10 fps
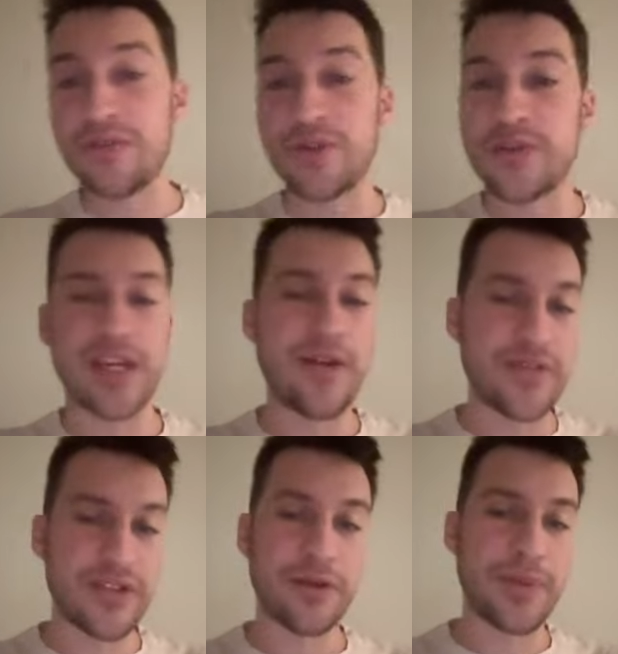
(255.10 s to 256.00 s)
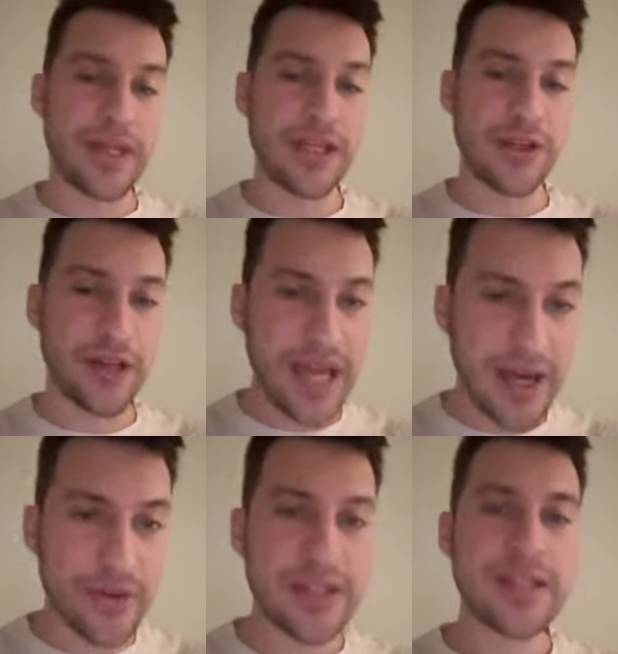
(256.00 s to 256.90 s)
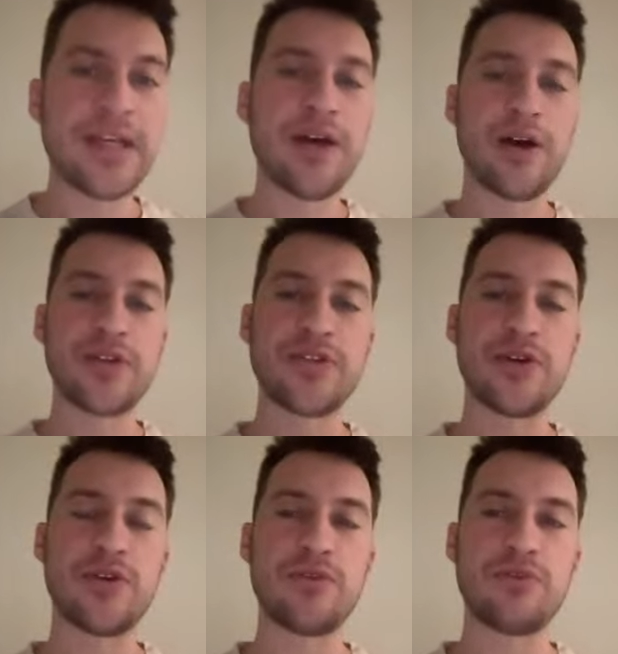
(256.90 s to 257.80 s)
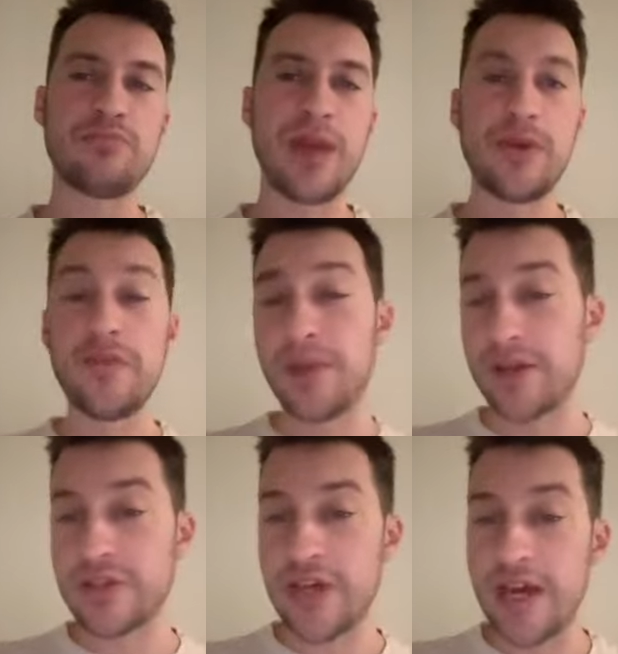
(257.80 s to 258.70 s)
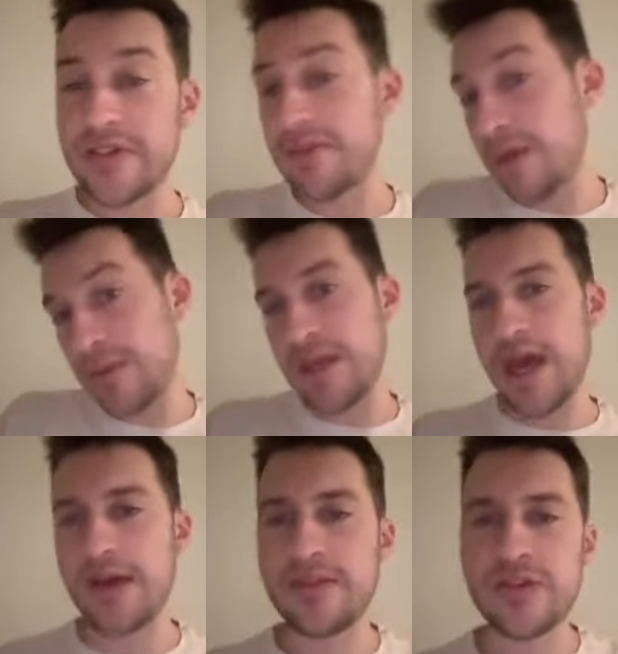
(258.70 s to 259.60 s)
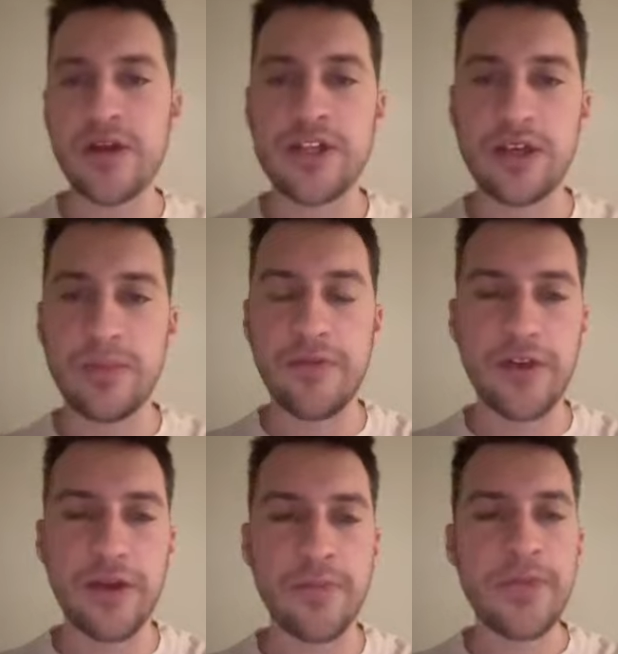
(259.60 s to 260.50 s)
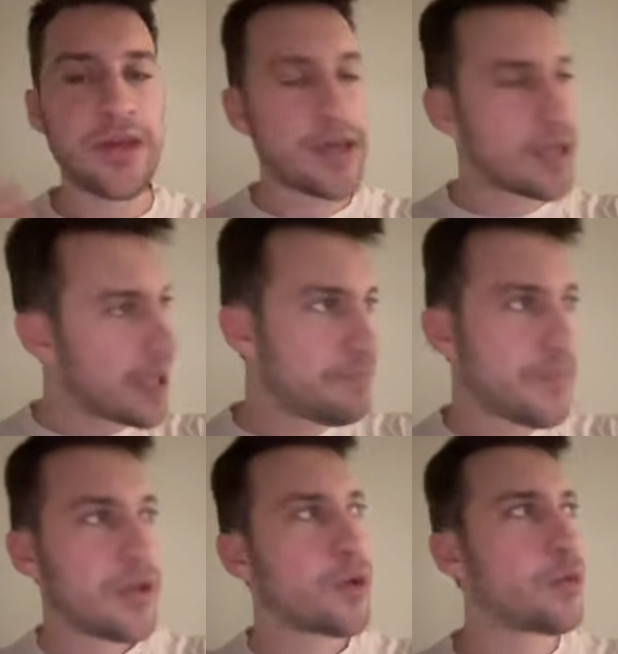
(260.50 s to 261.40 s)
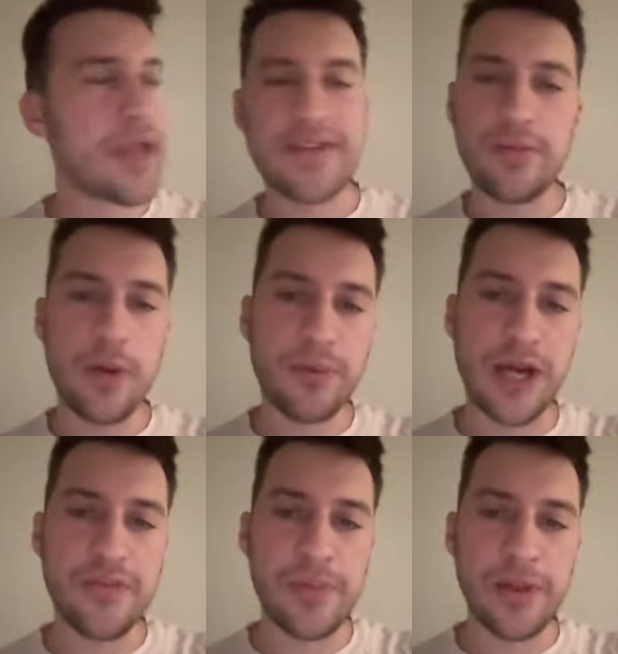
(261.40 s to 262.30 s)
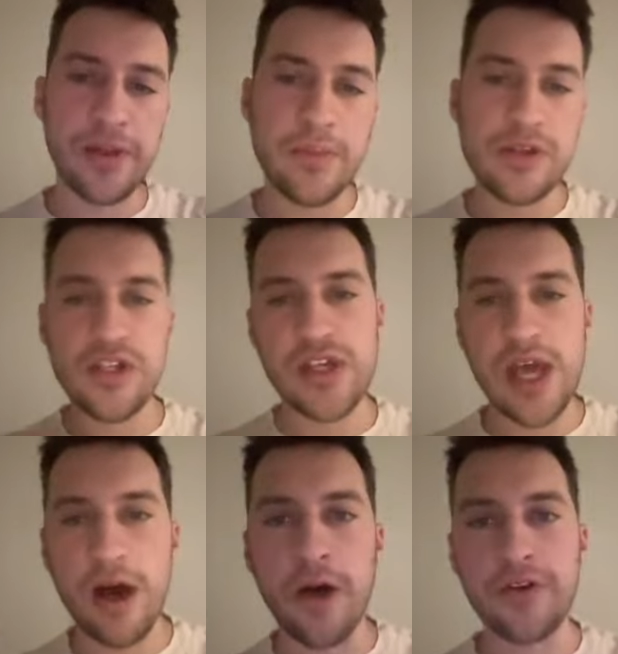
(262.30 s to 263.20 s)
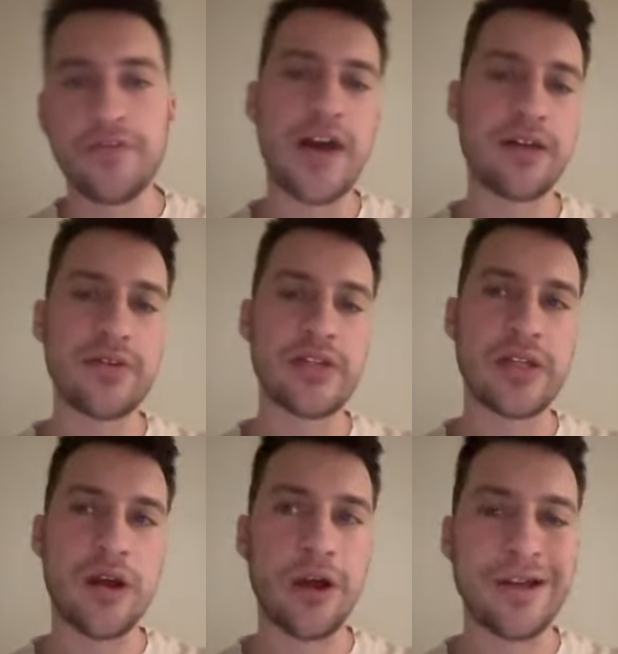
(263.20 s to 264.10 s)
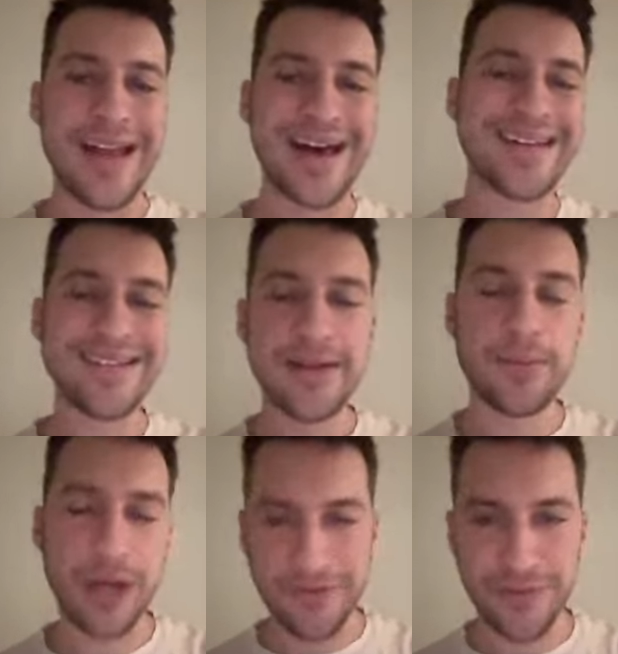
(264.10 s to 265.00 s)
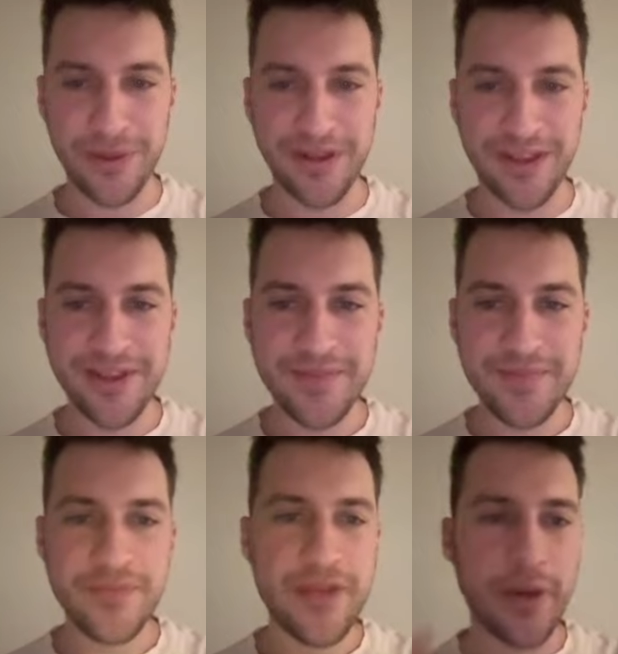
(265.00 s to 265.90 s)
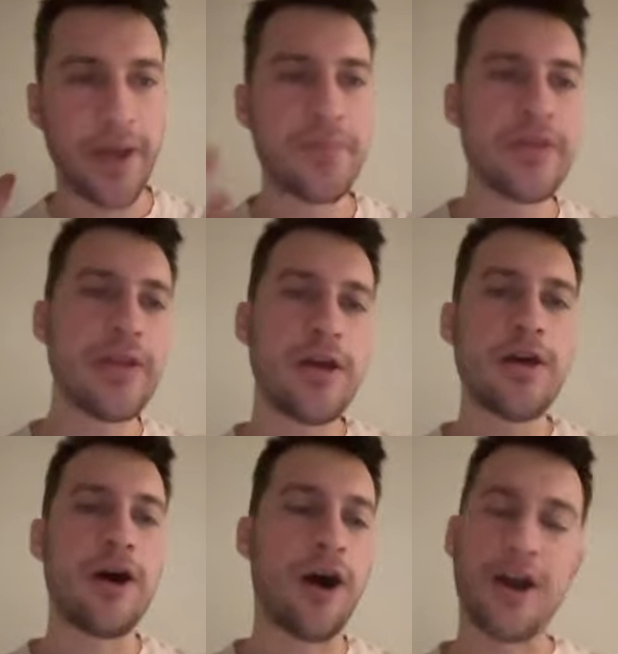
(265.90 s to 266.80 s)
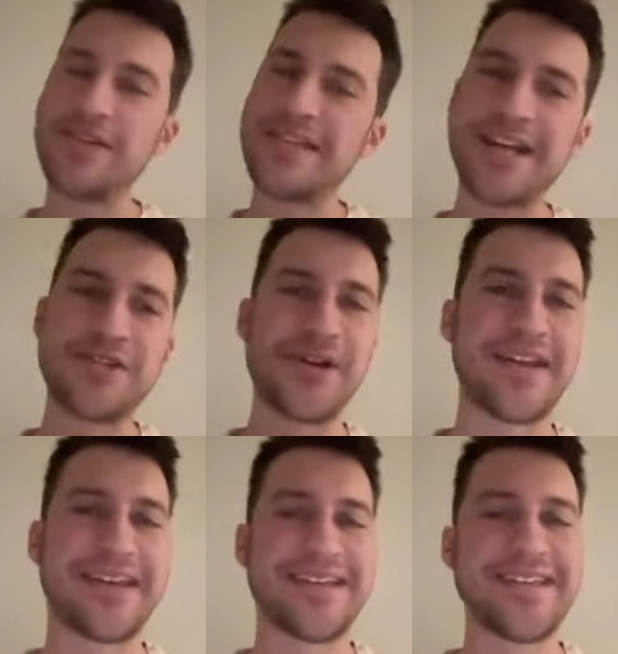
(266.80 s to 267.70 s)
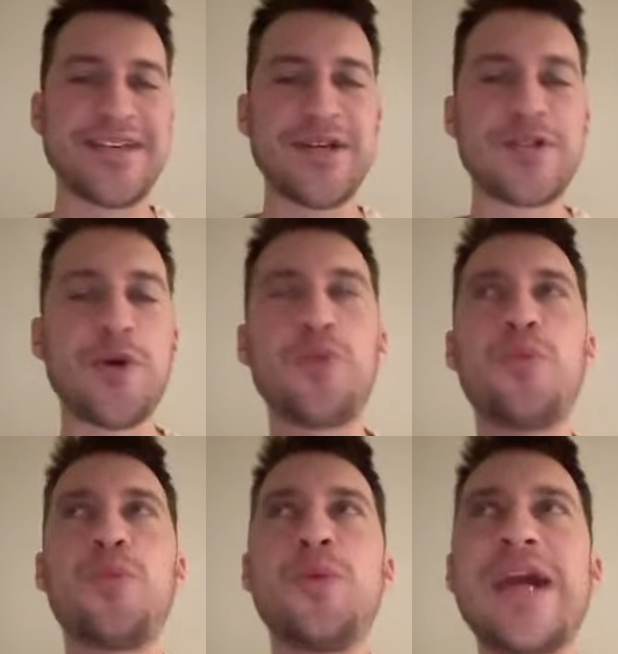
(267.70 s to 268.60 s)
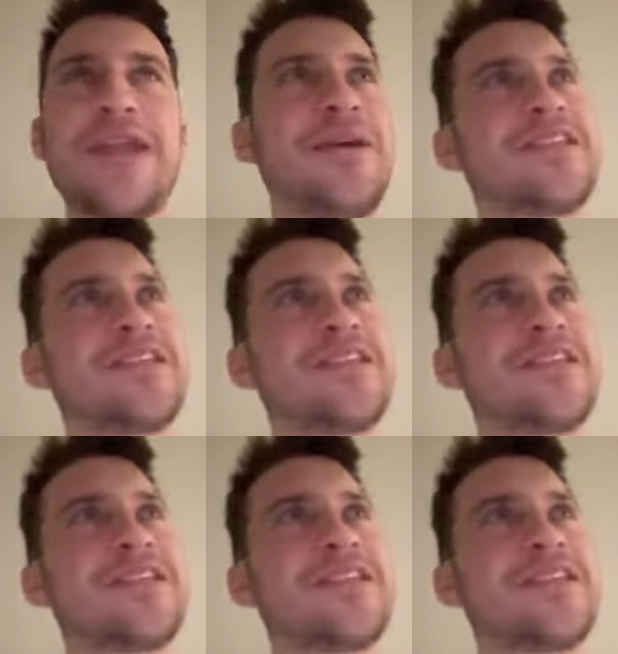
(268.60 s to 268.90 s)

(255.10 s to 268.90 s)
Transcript: of losing every single penny in your account, also, maybe you have a bigger size, then maybe, yeah, this strategy could be for you. Again, we're not talking about profitability, but just the other factors that are not profitability. Okay, RSI trading. So we got to make